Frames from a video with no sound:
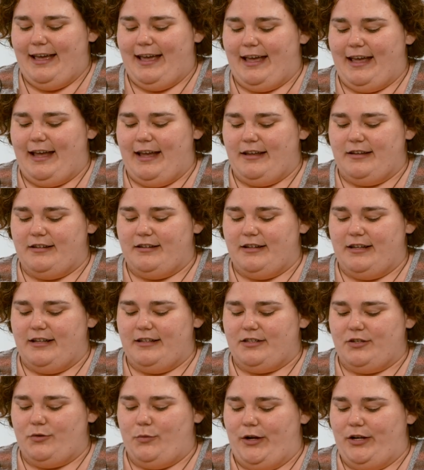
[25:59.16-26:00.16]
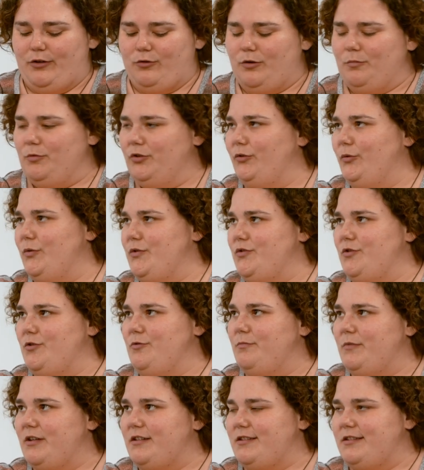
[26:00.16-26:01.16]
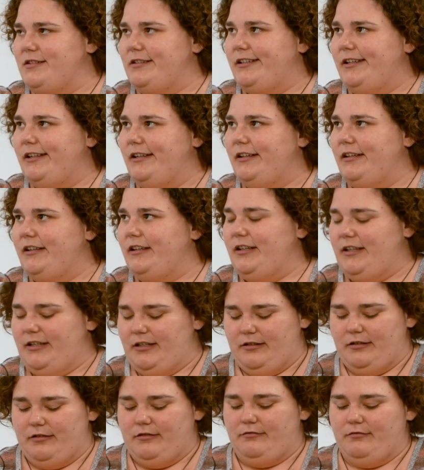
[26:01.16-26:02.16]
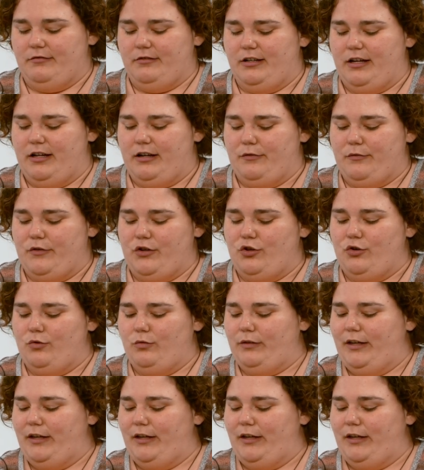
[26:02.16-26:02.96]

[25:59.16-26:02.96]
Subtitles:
And it's quite normal to assume that studying in kind of a new